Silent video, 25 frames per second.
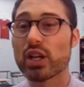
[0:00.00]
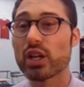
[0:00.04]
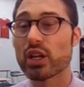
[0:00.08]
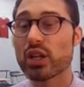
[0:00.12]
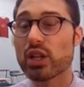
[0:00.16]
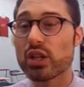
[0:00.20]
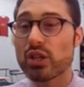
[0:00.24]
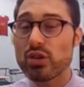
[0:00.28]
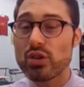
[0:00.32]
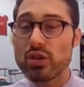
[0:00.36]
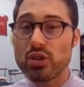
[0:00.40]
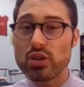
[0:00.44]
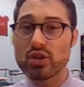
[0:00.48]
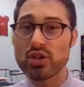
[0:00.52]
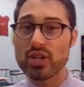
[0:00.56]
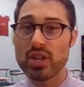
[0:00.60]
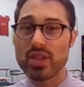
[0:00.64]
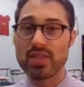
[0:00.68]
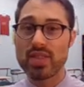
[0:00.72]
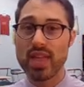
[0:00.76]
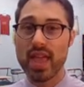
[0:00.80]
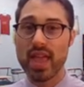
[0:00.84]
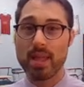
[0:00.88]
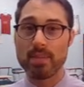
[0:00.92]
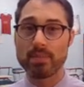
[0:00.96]

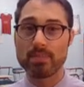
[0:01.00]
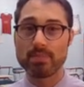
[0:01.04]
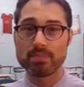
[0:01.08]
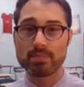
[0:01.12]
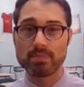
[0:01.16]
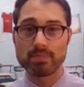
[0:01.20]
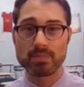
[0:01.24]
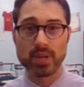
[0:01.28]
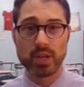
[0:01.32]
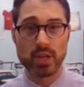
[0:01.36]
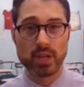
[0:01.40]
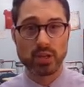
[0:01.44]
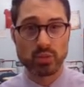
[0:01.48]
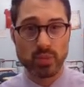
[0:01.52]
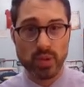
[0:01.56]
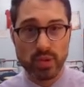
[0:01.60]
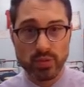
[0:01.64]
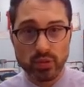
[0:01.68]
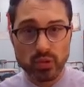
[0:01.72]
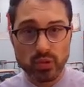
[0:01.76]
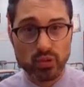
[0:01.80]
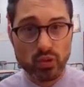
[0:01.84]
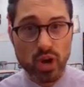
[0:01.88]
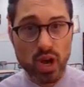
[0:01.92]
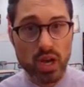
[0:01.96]
conclusion then, because we
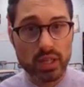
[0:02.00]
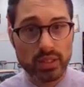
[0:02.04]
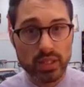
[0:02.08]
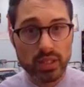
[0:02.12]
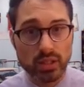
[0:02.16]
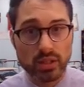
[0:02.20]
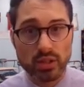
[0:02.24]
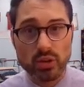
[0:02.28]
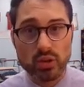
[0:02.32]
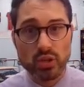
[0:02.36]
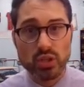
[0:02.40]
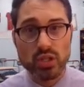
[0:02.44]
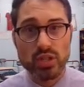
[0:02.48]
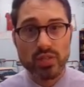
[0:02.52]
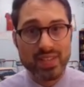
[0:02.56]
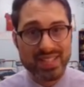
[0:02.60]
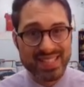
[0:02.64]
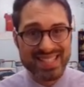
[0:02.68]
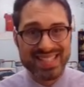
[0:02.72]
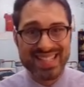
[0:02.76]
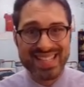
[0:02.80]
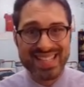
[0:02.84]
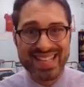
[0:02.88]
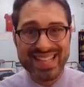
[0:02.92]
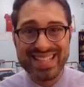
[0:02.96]
have to draw a conclusion if
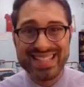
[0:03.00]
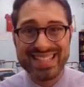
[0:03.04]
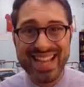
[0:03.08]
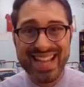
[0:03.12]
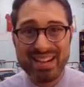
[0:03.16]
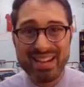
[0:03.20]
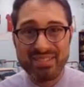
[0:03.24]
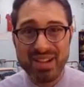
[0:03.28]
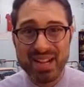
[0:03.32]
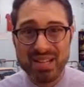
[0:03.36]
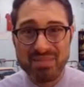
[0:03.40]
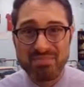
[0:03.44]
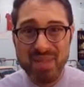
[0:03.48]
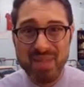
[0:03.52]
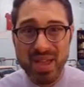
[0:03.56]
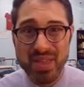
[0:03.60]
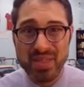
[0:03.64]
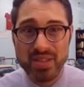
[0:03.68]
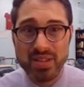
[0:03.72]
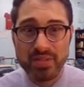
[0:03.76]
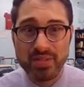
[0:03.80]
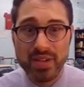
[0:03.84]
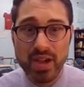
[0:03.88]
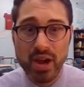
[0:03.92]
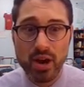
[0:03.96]
it's an indirect
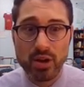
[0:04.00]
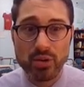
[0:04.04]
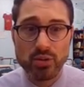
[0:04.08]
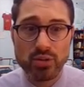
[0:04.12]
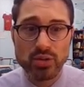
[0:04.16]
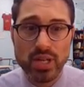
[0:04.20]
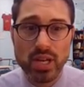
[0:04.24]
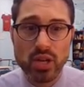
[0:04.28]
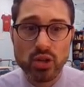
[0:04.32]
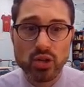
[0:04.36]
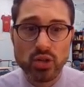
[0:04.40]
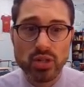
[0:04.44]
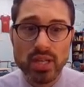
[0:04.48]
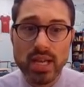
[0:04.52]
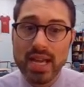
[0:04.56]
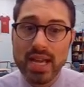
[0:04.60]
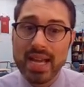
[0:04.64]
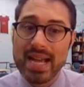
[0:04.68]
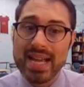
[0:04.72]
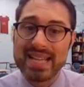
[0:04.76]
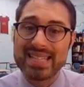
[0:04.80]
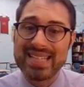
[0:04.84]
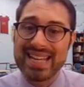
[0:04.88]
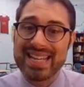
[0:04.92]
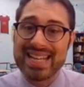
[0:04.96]
method of characterization,
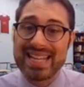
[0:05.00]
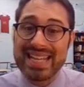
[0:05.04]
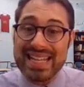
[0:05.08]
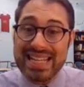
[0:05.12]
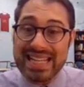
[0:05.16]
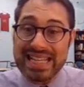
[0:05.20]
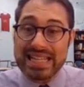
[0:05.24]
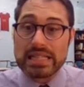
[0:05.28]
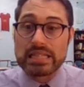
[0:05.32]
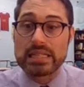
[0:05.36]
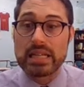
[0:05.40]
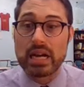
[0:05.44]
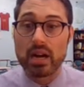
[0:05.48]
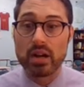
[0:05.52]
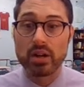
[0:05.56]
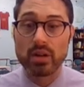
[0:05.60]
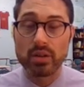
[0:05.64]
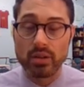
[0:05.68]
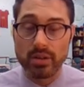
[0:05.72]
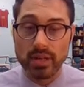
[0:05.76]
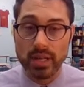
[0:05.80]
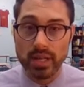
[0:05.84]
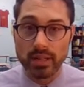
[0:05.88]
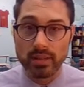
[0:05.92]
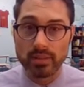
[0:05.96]
is that he is
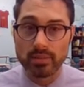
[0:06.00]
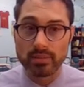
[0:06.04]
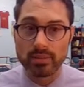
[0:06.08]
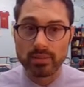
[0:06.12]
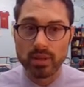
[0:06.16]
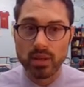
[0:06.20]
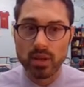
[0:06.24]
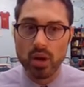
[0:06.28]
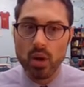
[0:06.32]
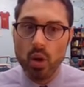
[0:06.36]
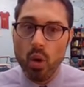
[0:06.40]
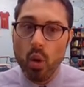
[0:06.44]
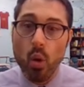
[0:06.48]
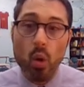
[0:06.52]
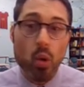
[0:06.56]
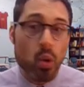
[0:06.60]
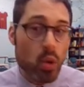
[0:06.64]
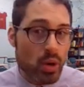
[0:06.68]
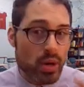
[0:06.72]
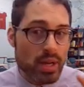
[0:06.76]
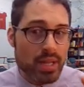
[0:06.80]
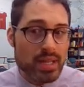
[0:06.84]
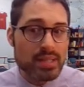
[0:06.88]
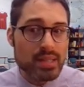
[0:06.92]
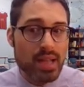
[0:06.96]
hungry
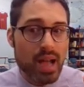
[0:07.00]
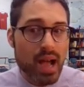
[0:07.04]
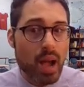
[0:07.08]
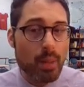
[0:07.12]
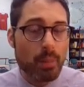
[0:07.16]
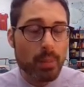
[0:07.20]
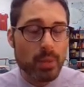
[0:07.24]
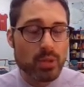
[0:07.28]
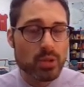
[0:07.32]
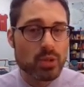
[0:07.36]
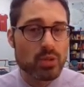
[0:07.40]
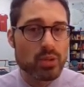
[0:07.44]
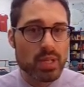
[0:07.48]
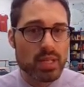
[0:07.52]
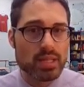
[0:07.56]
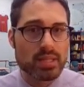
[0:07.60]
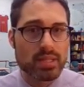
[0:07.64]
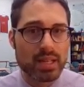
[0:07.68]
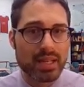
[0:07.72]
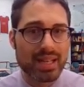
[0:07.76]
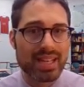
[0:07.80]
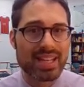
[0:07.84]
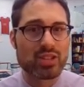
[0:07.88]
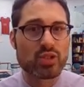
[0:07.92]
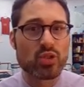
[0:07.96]
or he's
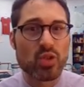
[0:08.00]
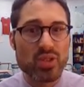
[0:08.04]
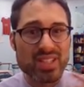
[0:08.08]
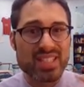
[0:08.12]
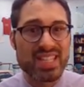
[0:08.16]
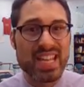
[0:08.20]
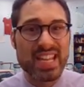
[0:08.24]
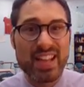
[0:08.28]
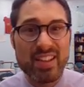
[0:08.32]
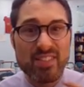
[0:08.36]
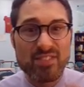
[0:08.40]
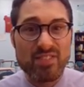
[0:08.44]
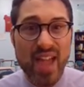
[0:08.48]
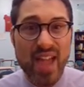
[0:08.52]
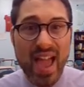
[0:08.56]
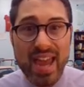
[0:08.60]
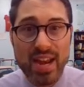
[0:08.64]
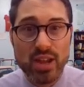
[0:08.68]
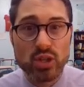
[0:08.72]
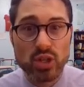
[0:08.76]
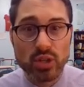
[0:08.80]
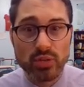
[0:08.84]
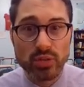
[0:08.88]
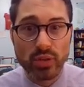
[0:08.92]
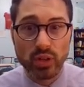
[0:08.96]
opportunistic. He's going to take
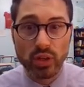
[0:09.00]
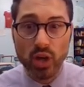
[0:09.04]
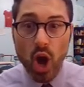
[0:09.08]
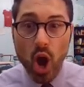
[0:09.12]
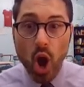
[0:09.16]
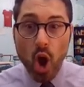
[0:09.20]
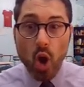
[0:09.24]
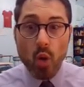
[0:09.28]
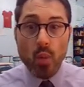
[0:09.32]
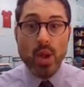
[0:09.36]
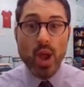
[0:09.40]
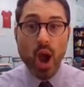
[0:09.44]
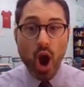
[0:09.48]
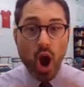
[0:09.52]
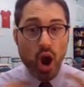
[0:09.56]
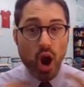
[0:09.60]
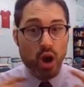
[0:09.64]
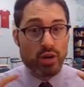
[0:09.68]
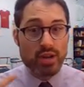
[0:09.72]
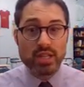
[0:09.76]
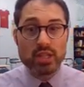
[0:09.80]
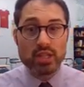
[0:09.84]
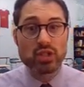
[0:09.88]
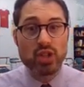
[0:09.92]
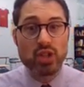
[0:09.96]
advantage of her. We
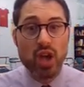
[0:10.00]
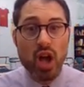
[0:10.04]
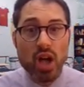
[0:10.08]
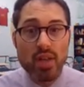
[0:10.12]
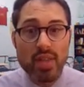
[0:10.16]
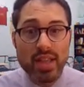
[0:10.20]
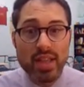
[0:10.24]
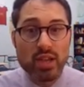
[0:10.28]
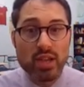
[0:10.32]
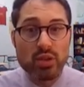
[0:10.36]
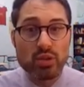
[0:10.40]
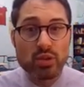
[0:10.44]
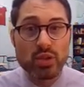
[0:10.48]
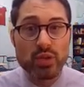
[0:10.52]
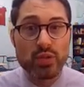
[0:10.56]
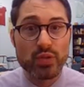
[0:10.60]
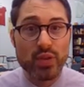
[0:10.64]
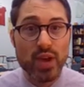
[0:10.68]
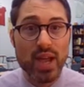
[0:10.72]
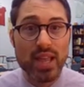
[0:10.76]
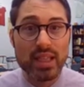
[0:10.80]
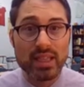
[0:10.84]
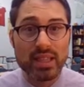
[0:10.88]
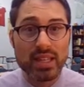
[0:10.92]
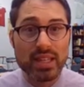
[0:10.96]
already saw that he was
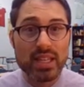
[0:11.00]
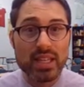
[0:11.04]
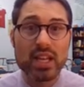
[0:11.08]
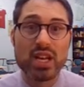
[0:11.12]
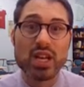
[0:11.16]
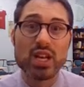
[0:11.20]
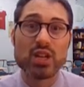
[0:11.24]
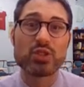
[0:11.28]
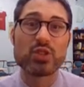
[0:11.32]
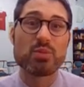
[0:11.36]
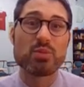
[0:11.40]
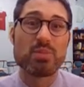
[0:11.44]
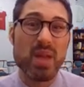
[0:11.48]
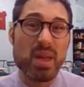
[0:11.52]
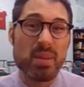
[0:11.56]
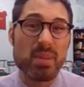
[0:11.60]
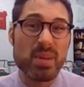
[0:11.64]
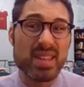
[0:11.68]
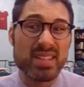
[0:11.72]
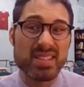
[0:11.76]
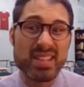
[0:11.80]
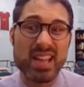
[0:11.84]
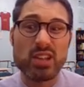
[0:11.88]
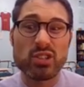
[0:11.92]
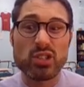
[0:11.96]
friendly, so maybe
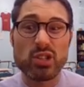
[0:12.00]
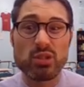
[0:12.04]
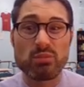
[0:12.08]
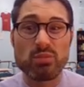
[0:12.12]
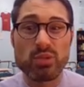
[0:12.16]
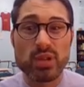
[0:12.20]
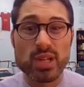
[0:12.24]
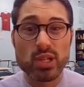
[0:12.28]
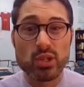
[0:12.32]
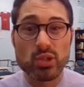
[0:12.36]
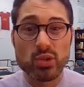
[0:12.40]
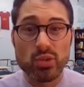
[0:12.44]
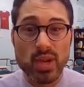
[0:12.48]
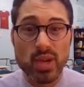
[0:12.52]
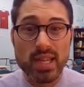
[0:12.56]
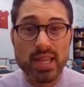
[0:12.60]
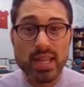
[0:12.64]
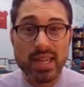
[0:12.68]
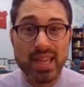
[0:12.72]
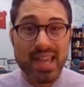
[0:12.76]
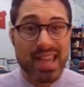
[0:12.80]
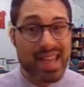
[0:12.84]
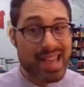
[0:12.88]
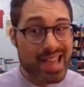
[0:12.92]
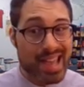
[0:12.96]
he's actually pretty
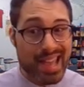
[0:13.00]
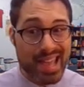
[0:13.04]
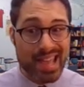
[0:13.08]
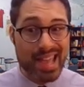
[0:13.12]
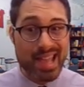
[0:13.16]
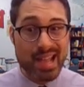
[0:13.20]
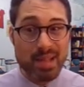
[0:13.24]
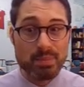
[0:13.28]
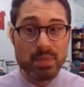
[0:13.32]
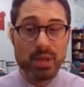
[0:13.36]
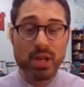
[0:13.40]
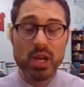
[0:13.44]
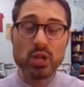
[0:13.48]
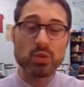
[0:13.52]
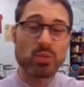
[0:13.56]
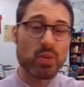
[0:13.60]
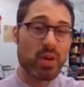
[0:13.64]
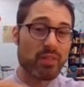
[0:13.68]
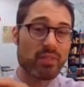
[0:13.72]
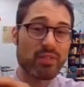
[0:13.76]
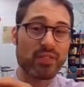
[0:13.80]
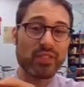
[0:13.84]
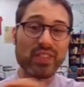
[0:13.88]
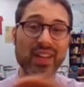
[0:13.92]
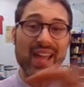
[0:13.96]
tricky. And because we
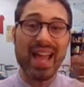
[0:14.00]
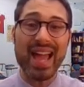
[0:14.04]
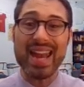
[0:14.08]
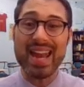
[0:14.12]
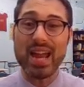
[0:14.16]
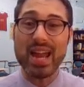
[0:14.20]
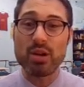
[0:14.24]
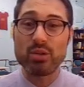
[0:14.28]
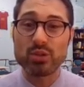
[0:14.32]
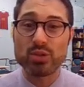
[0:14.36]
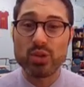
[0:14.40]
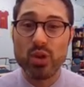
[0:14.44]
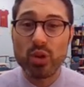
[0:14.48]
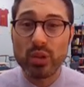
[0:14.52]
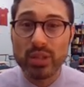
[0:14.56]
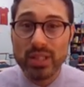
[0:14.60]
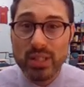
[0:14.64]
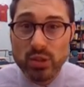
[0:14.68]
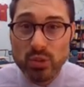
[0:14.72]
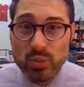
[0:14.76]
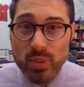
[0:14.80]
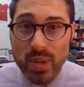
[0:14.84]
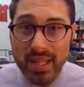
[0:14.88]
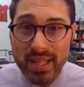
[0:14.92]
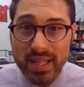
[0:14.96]
are flat out told
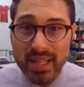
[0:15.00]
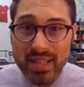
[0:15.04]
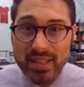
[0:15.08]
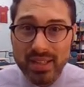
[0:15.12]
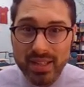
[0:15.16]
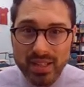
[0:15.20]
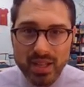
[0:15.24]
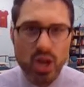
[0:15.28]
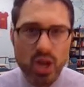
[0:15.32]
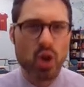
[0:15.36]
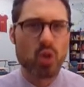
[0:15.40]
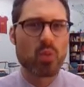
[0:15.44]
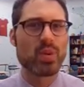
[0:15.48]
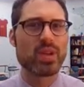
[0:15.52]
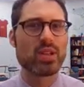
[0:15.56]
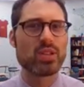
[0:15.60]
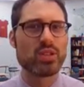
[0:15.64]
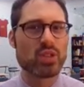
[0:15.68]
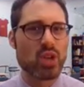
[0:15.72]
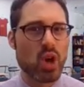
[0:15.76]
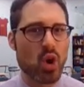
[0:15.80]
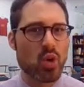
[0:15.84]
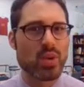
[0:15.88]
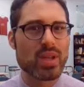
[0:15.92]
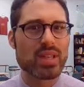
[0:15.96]
he's wicked, we
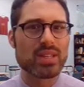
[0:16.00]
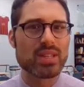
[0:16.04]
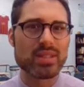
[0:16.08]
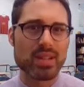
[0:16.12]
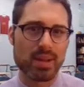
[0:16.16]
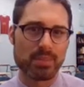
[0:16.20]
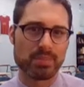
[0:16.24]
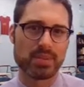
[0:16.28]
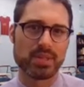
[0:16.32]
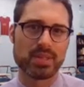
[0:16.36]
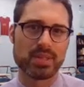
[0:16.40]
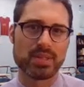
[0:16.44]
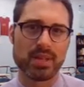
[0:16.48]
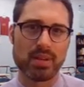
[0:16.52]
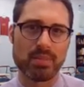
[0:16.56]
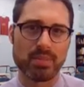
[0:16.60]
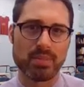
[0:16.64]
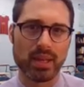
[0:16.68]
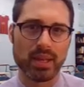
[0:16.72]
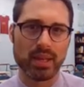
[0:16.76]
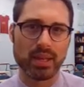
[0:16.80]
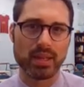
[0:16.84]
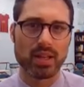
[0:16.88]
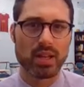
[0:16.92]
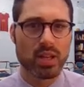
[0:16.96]
know he's up to
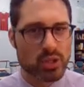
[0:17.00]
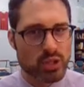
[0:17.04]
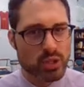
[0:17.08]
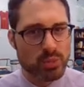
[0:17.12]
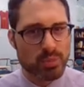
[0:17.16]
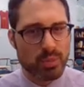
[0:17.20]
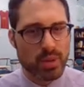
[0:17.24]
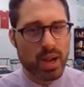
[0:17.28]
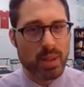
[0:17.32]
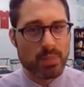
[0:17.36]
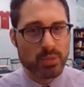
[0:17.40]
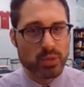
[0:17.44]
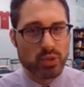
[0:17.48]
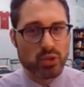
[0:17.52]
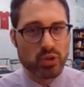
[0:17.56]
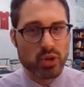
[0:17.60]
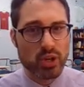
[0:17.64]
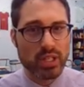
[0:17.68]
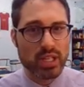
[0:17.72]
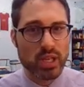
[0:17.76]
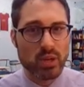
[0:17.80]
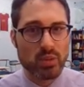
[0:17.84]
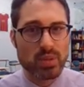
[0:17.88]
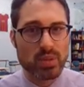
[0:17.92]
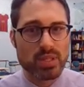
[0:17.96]
something. So perhaps
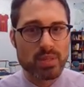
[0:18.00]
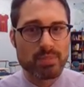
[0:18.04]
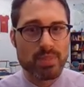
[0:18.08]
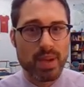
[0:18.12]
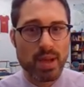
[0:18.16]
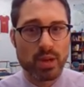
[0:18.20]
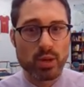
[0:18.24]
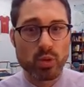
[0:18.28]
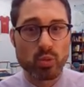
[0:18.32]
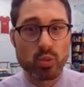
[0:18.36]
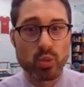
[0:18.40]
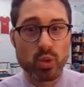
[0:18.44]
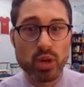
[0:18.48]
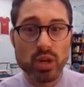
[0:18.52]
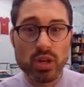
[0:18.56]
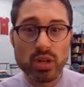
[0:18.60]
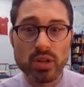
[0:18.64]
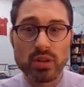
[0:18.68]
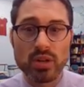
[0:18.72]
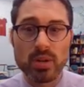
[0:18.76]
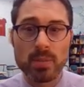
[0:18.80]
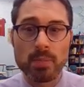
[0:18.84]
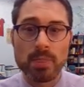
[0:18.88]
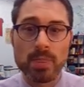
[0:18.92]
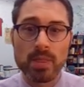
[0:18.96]
tricky was a better
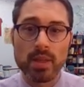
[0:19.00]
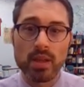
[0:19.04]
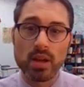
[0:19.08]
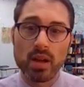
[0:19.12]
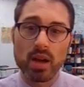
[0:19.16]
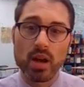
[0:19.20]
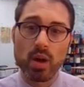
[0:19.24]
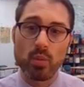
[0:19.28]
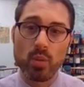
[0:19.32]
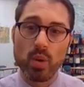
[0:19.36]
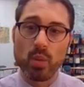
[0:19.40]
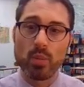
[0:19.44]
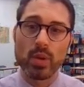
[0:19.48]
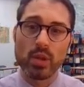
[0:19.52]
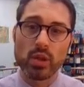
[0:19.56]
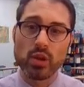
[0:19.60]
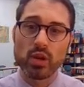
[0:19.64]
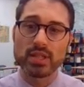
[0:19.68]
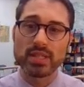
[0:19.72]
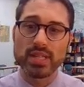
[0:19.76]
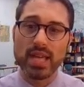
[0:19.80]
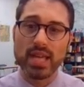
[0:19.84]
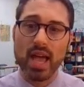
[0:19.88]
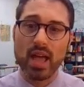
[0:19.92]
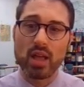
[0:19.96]
word when we
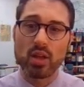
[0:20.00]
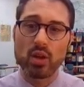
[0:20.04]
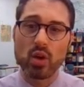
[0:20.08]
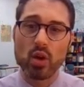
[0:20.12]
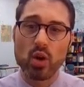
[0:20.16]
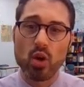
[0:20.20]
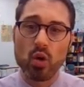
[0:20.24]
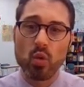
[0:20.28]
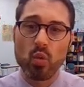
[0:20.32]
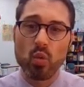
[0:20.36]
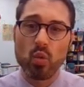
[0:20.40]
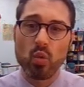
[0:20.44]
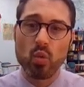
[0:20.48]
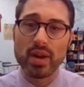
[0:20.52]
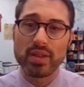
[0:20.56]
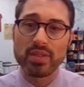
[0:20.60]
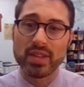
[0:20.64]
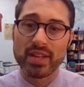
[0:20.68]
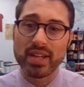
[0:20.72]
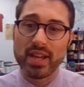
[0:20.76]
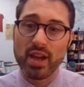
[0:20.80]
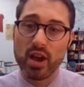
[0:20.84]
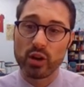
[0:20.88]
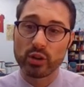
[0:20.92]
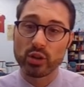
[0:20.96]
looked at what
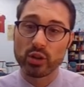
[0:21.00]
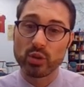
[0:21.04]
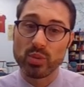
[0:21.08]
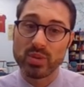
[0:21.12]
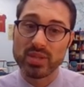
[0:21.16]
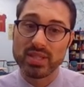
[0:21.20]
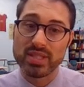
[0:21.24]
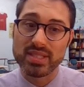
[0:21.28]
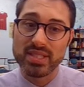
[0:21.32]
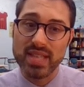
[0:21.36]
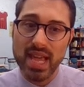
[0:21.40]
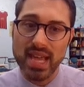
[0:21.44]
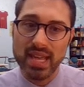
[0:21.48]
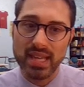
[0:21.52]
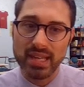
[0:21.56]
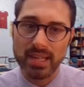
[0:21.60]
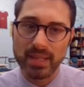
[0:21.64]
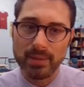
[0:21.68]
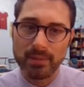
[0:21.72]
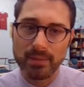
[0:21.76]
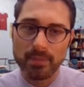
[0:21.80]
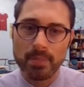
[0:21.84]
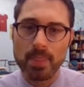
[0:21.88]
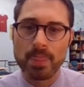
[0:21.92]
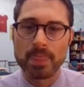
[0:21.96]
the character was
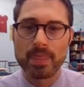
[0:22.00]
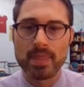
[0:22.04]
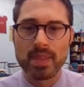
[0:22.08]
saying.